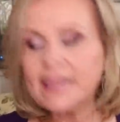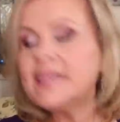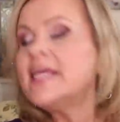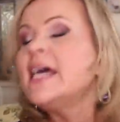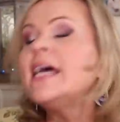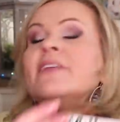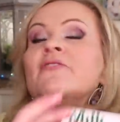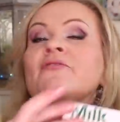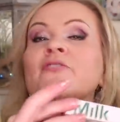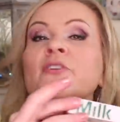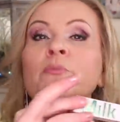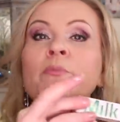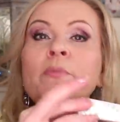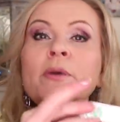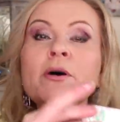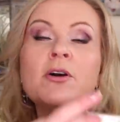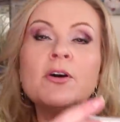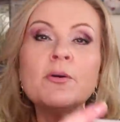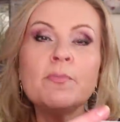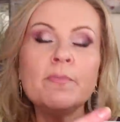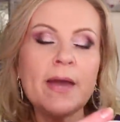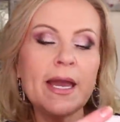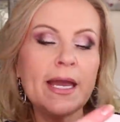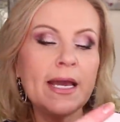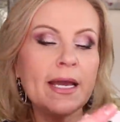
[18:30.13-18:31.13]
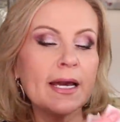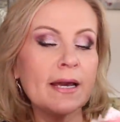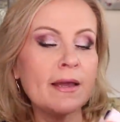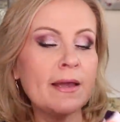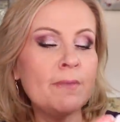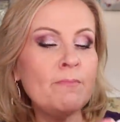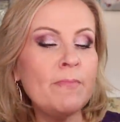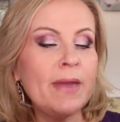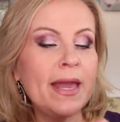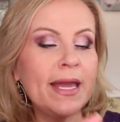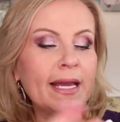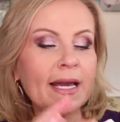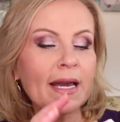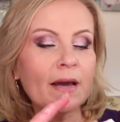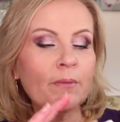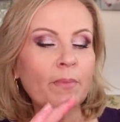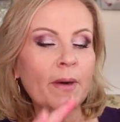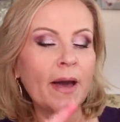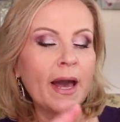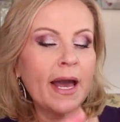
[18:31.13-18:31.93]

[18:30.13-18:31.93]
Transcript: Then from Milk Makeup,